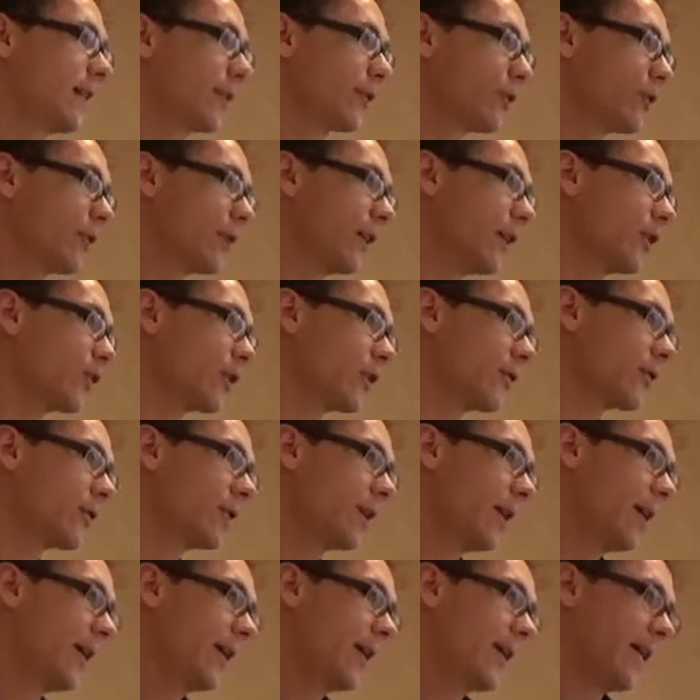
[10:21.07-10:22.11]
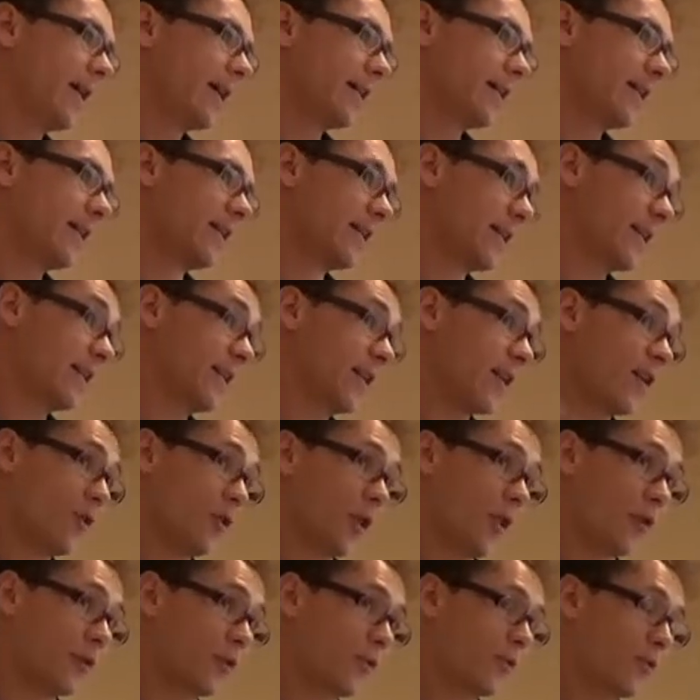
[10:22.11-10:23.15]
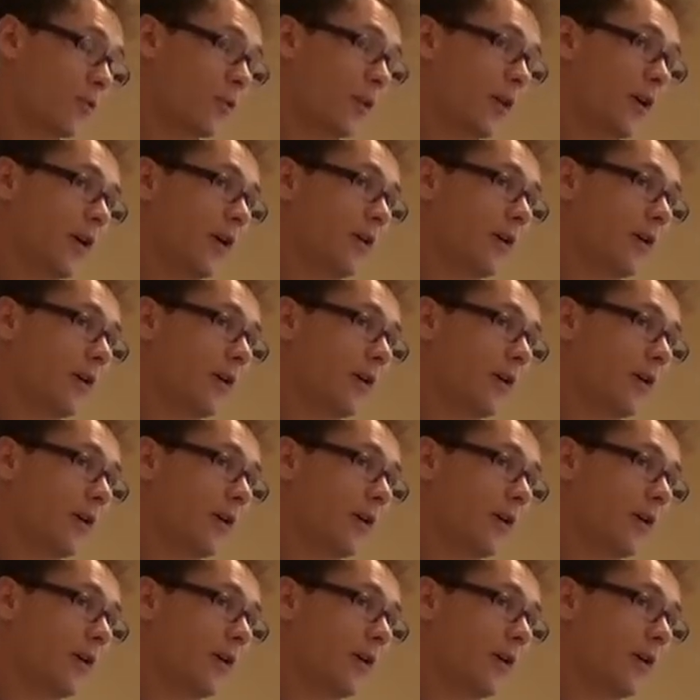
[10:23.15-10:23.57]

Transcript: negotiations. This has now gone to